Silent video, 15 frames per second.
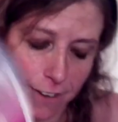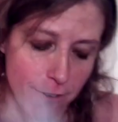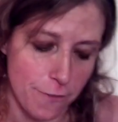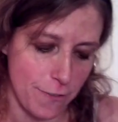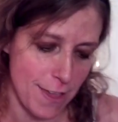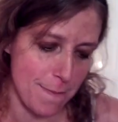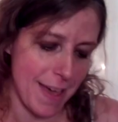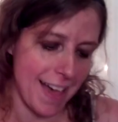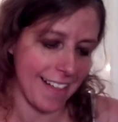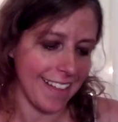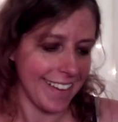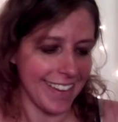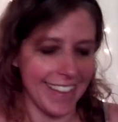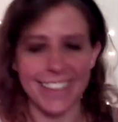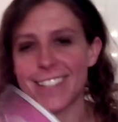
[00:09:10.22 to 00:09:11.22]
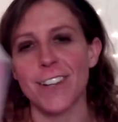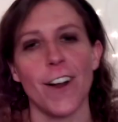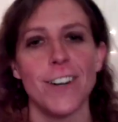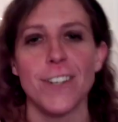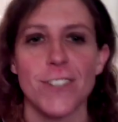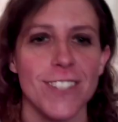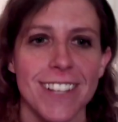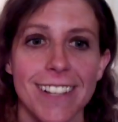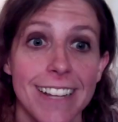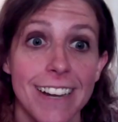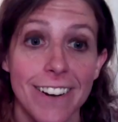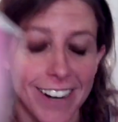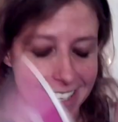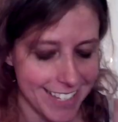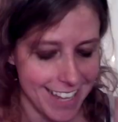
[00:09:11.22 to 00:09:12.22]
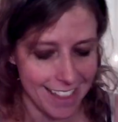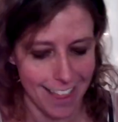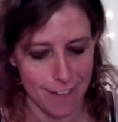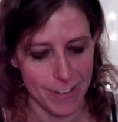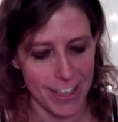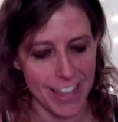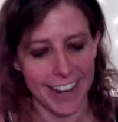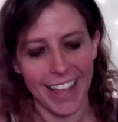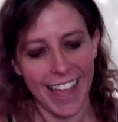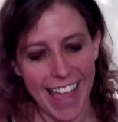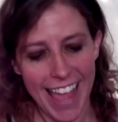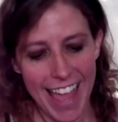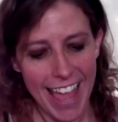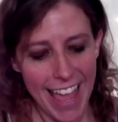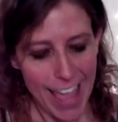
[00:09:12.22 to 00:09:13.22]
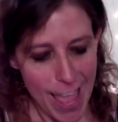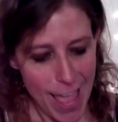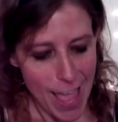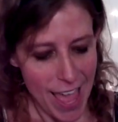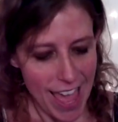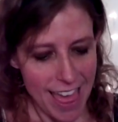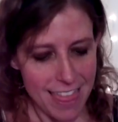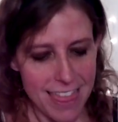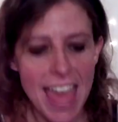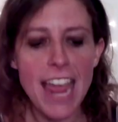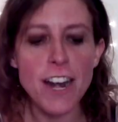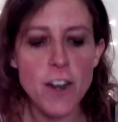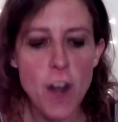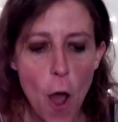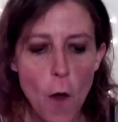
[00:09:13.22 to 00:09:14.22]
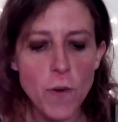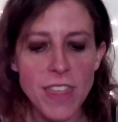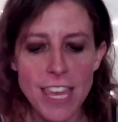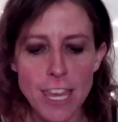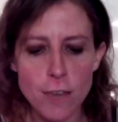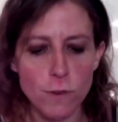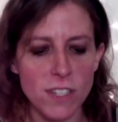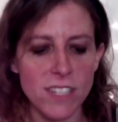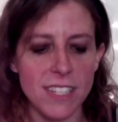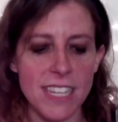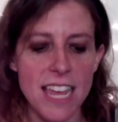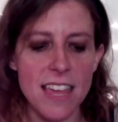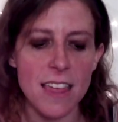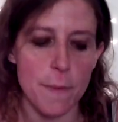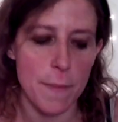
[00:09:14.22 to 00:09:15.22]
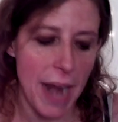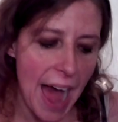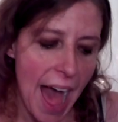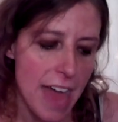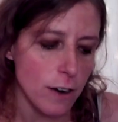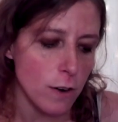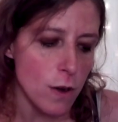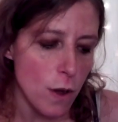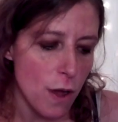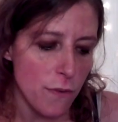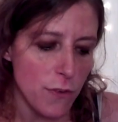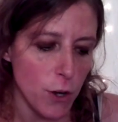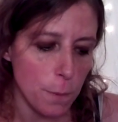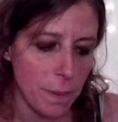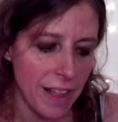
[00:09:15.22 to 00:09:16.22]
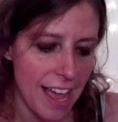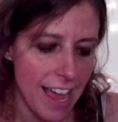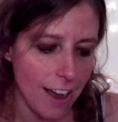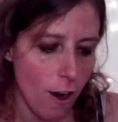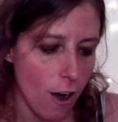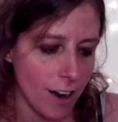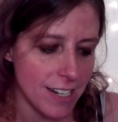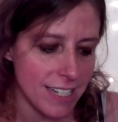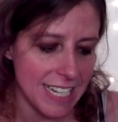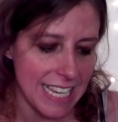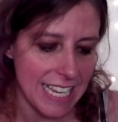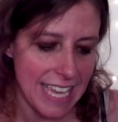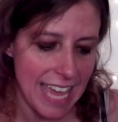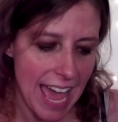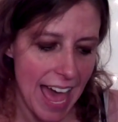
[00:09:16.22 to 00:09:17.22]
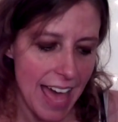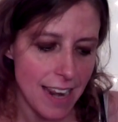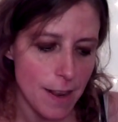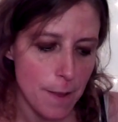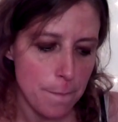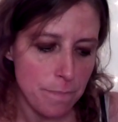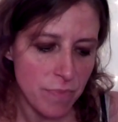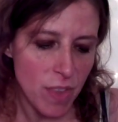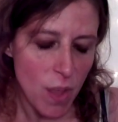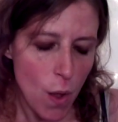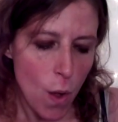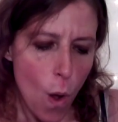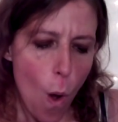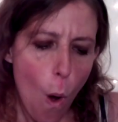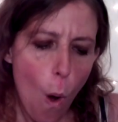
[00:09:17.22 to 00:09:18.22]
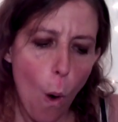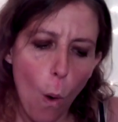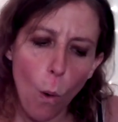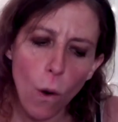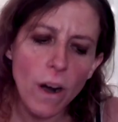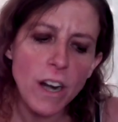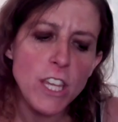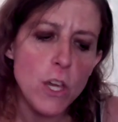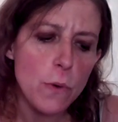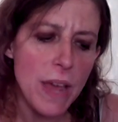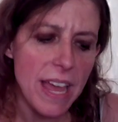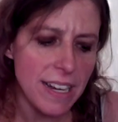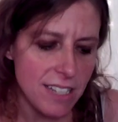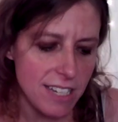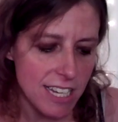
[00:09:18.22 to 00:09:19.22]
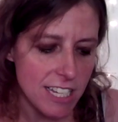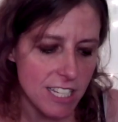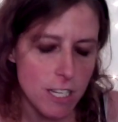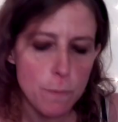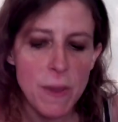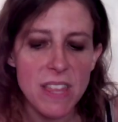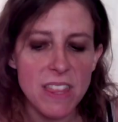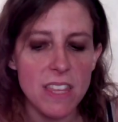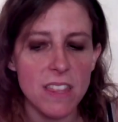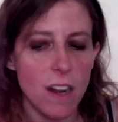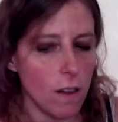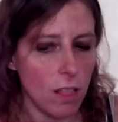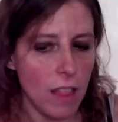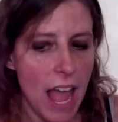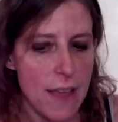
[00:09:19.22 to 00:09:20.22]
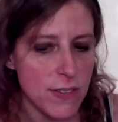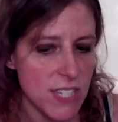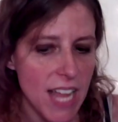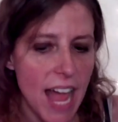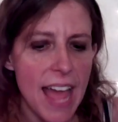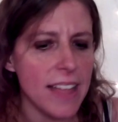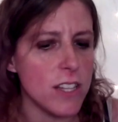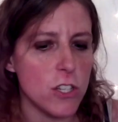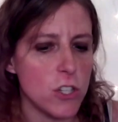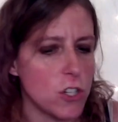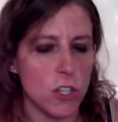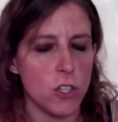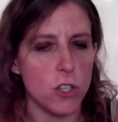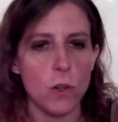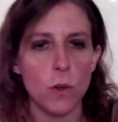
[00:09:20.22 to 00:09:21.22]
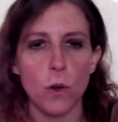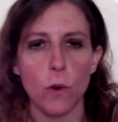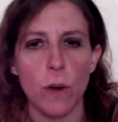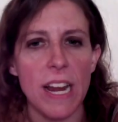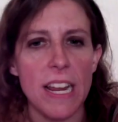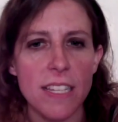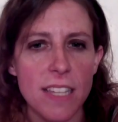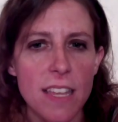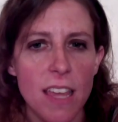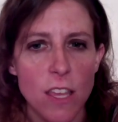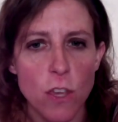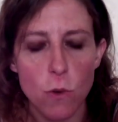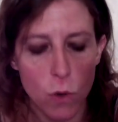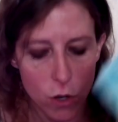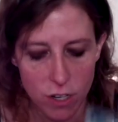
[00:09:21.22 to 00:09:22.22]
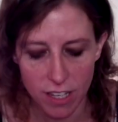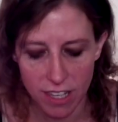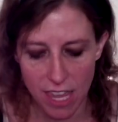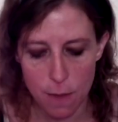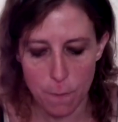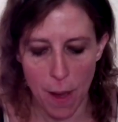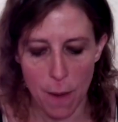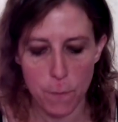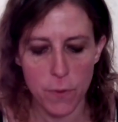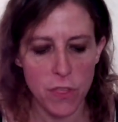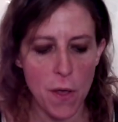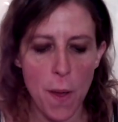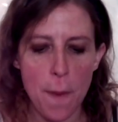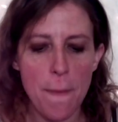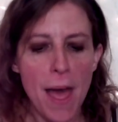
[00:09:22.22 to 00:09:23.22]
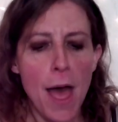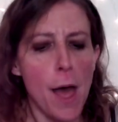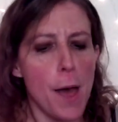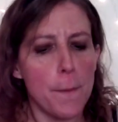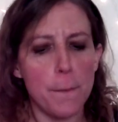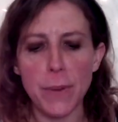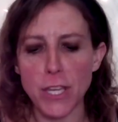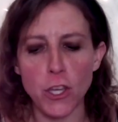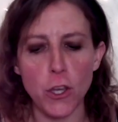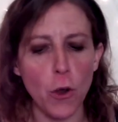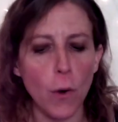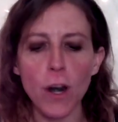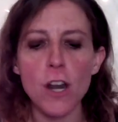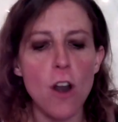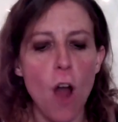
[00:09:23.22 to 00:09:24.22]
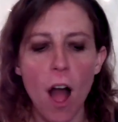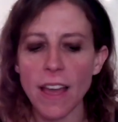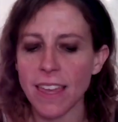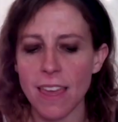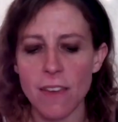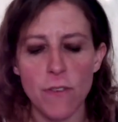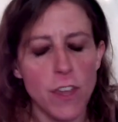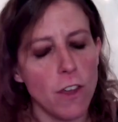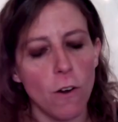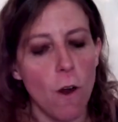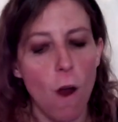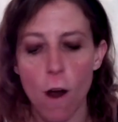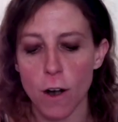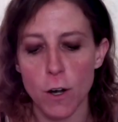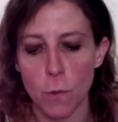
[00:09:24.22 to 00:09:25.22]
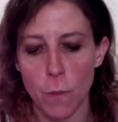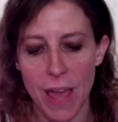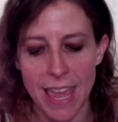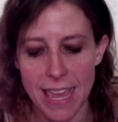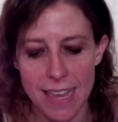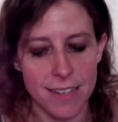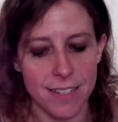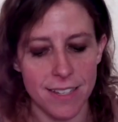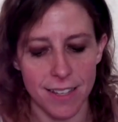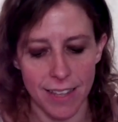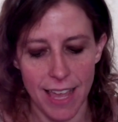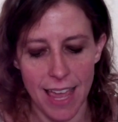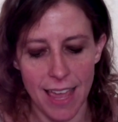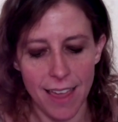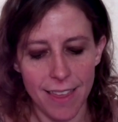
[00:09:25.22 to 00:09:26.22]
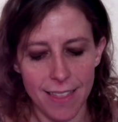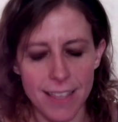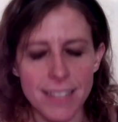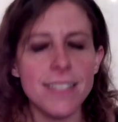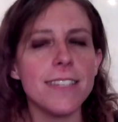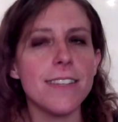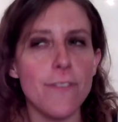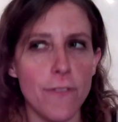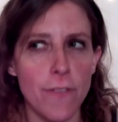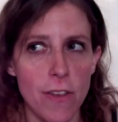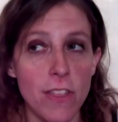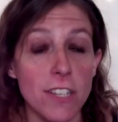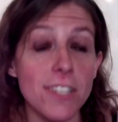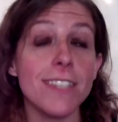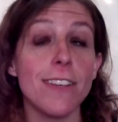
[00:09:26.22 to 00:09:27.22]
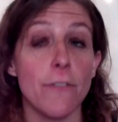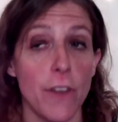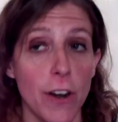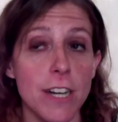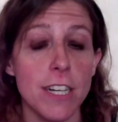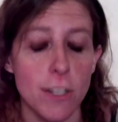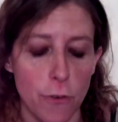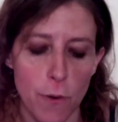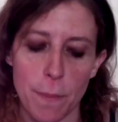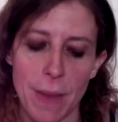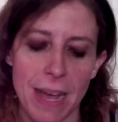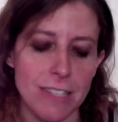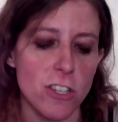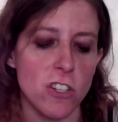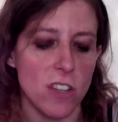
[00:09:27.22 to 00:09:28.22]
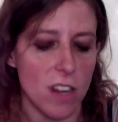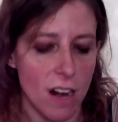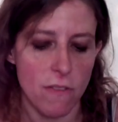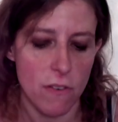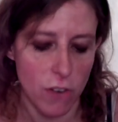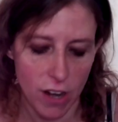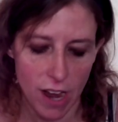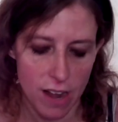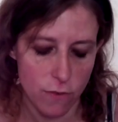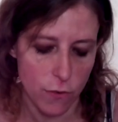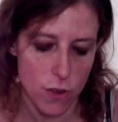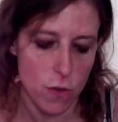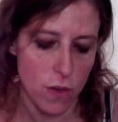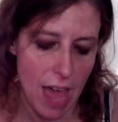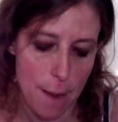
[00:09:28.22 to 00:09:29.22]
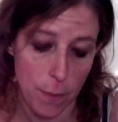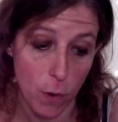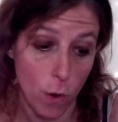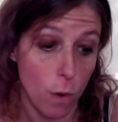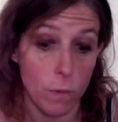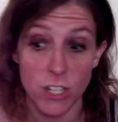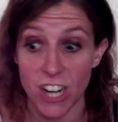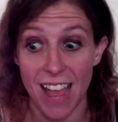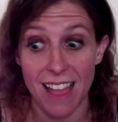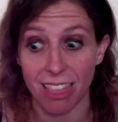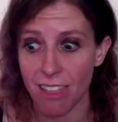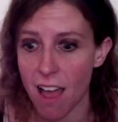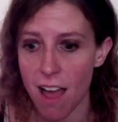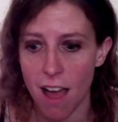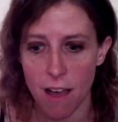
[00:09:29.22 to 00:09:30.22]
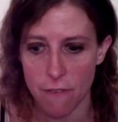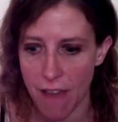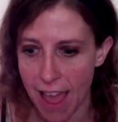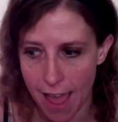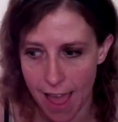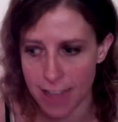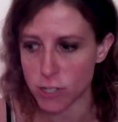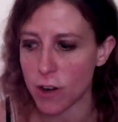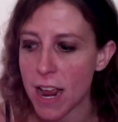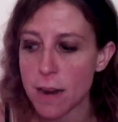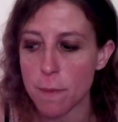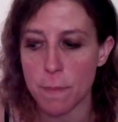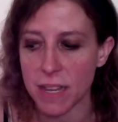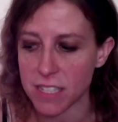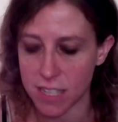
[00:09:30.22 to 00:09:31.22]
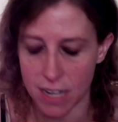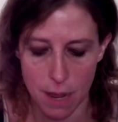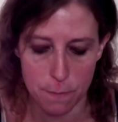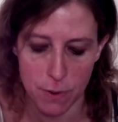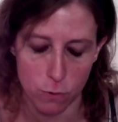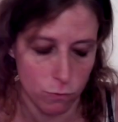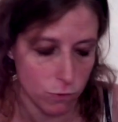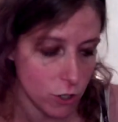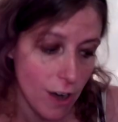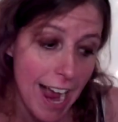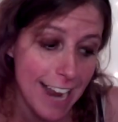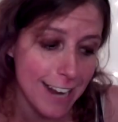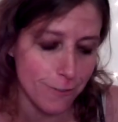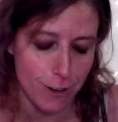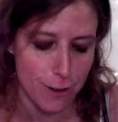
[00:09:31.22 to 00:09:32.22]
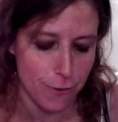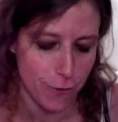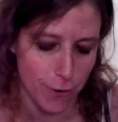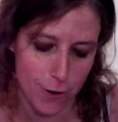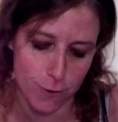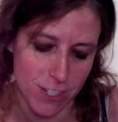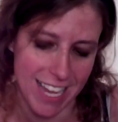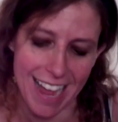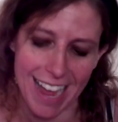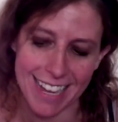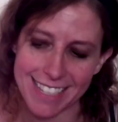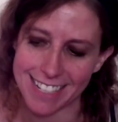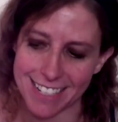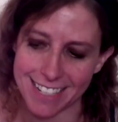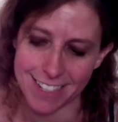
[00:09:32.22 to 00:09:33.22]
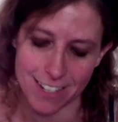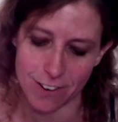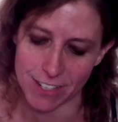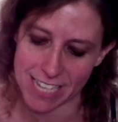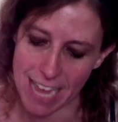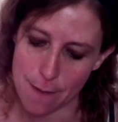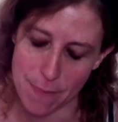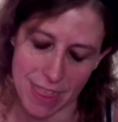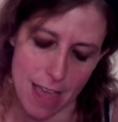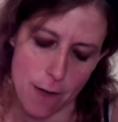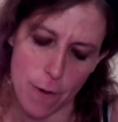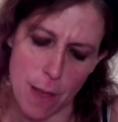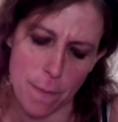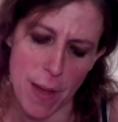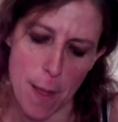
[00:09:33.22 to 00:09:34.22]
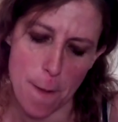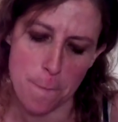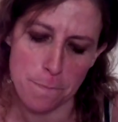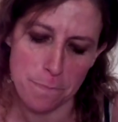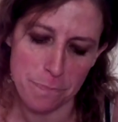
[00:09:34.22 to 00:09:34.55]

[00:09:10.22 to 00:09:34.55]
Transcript: or female. This card is just hilarious. I love it. They know that you see them, and I don't know if you're playing hard to get or you anticipate that their lifestyle is just too crazy that you couldn't keep up with them, but you're not giving your heart away easily. This is a very different message than I've ever gotten for you, Capricorn, which I love. I try to mix it up and try and read for new signs. It doesn't always happen that way, but